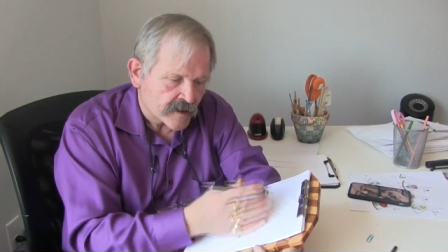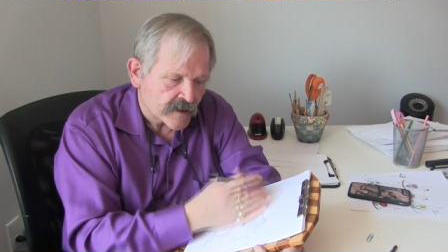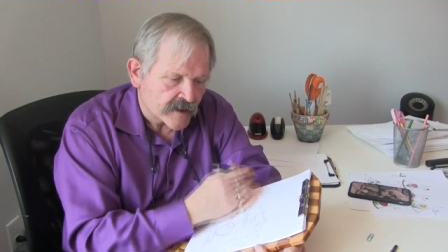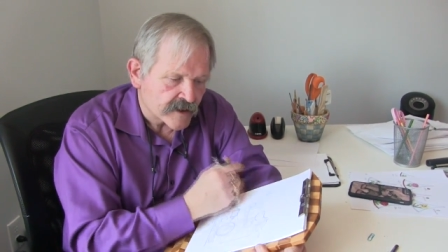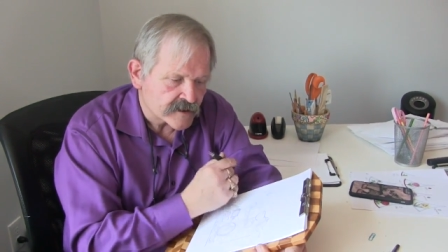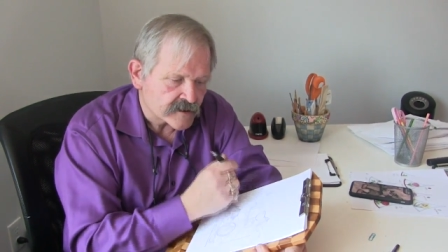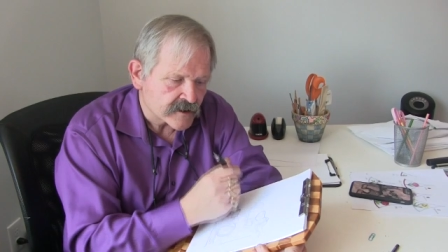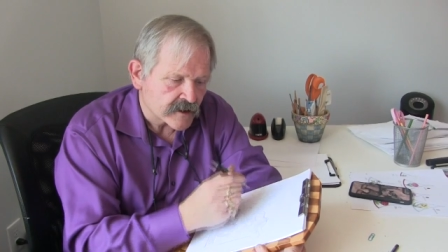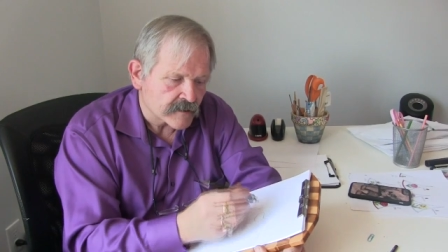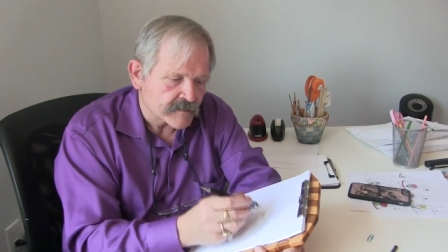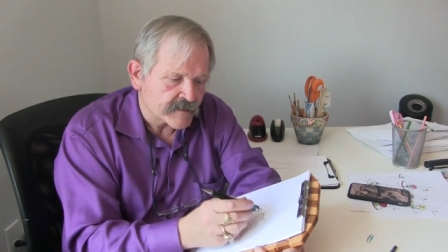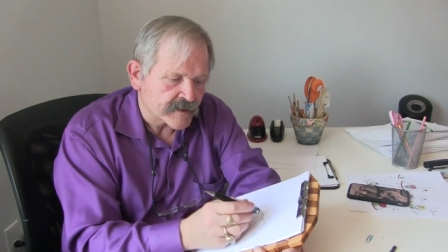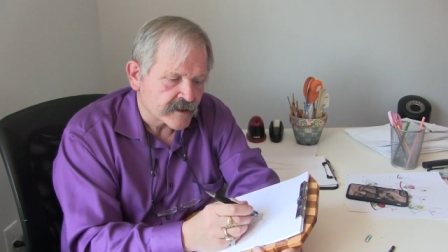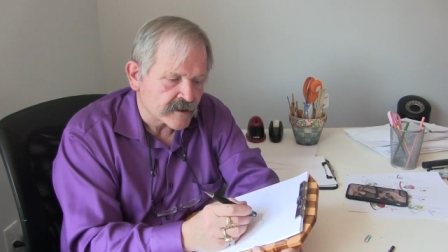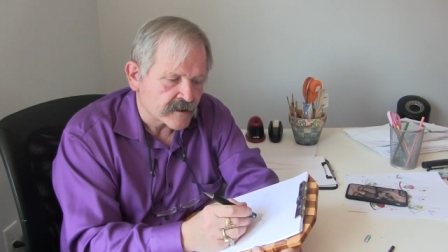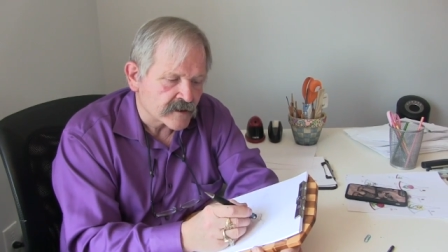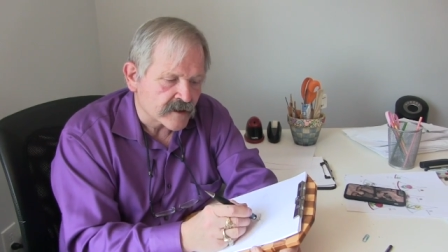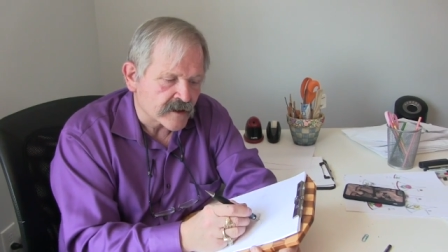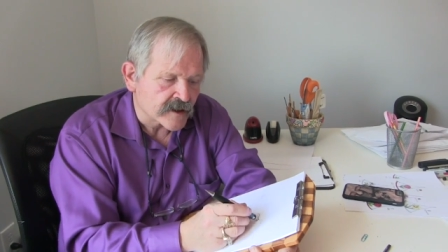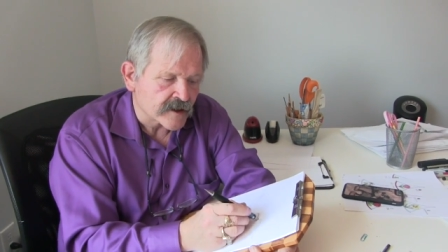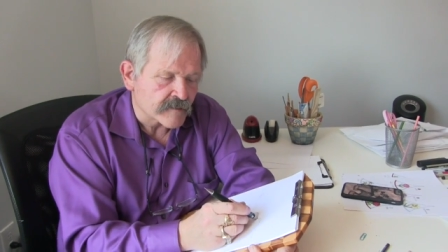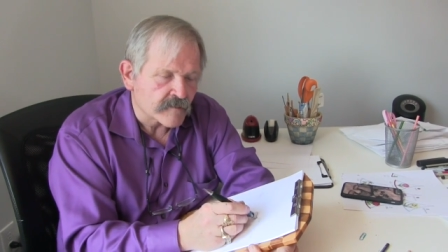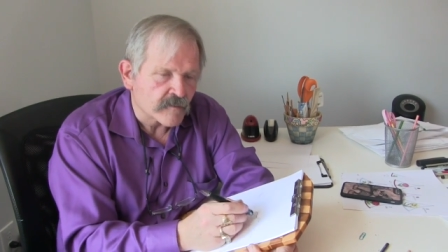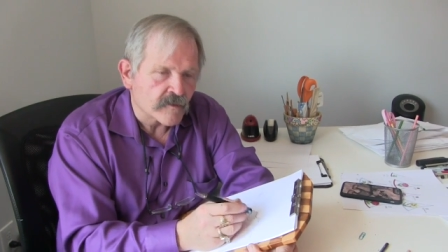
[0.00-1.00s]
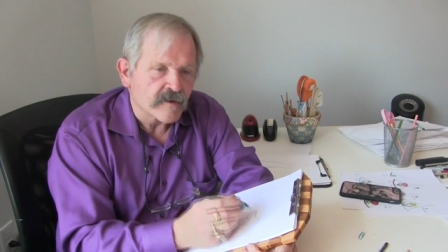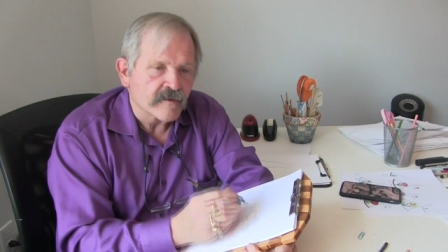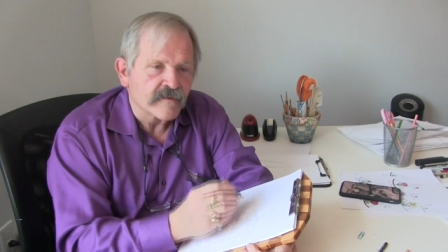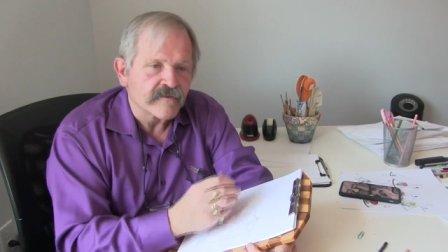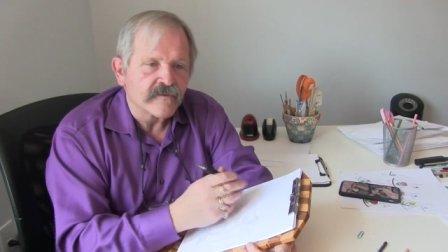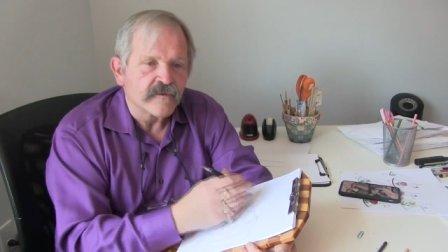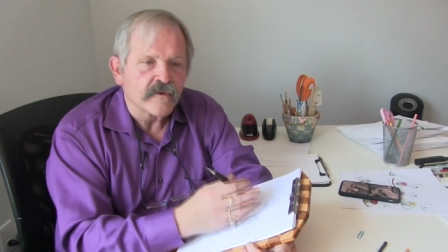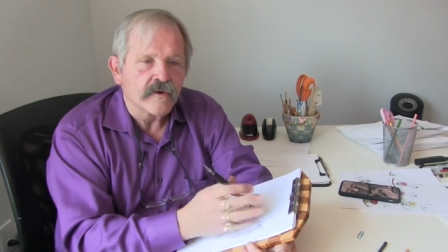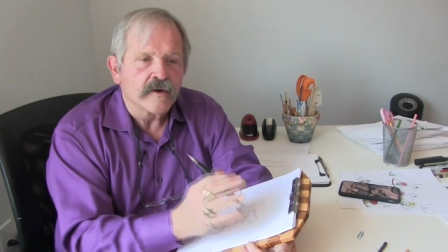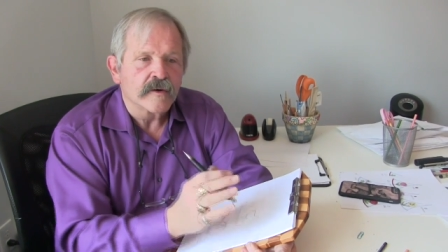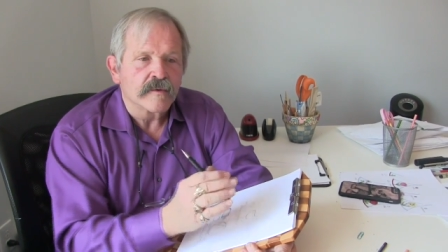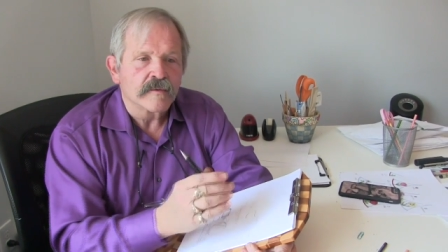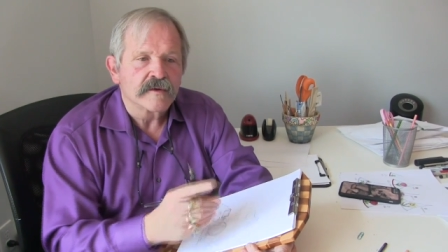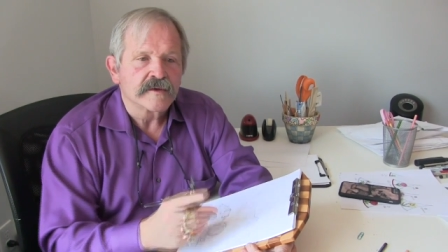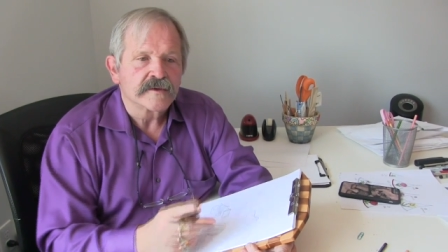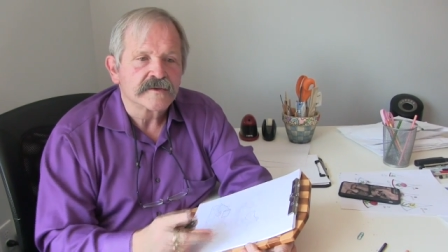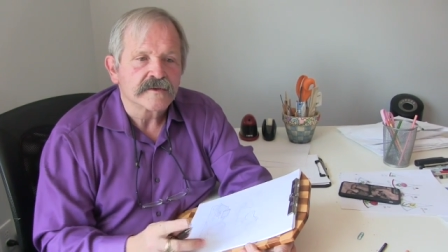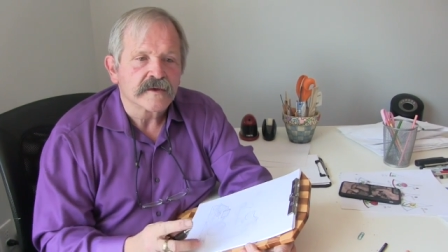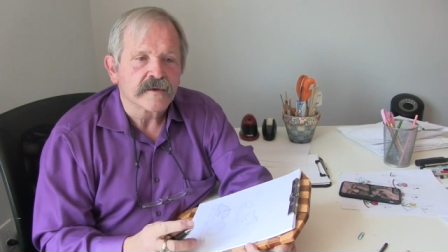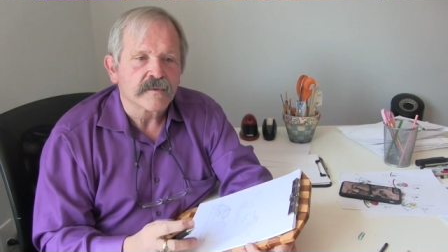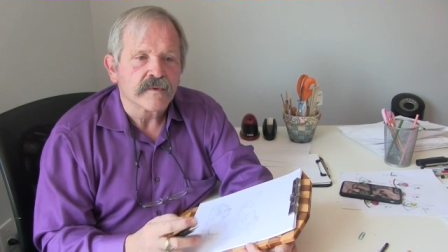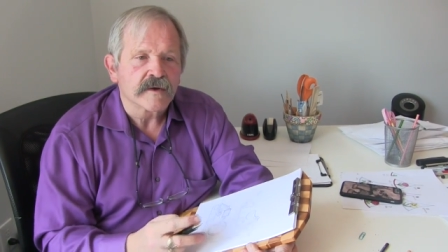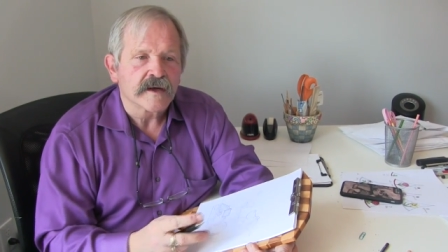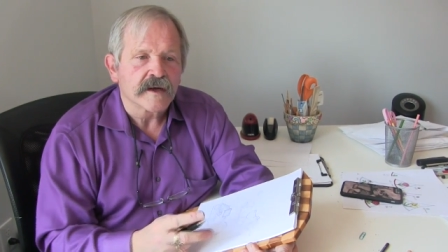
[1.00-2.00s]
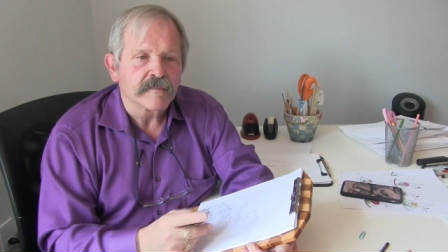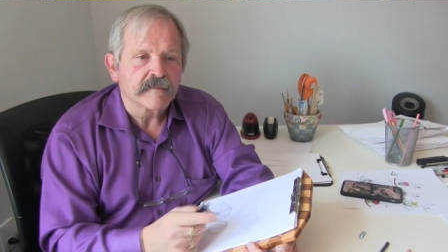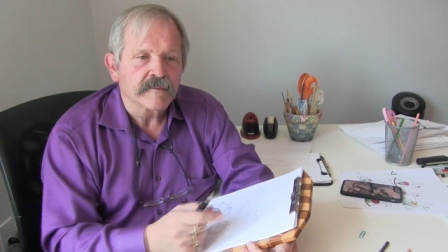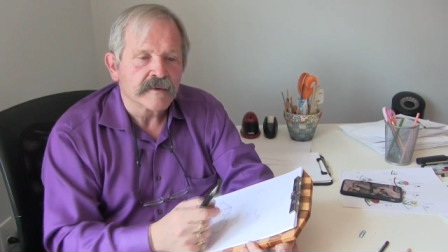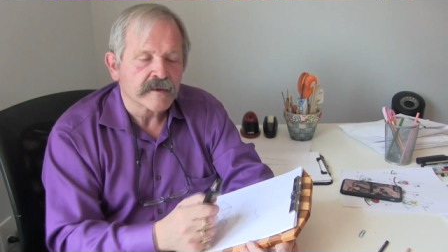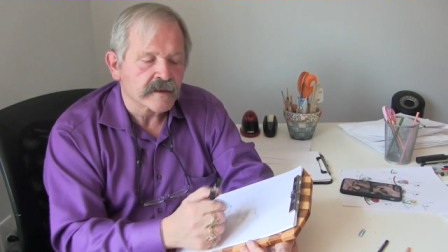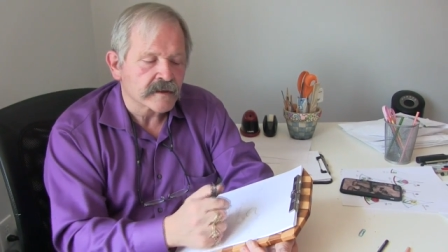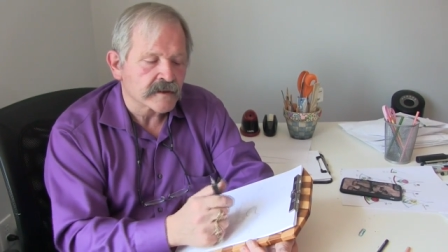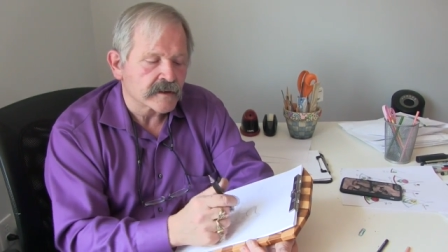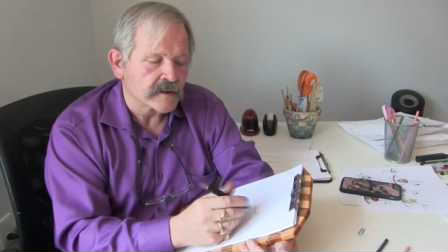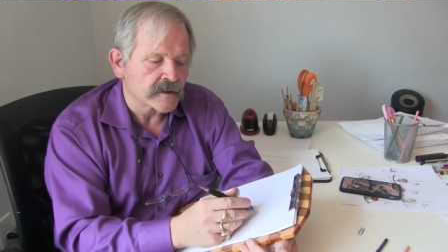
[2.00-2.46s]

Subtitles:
He's going to be looking more forward, so what I'm going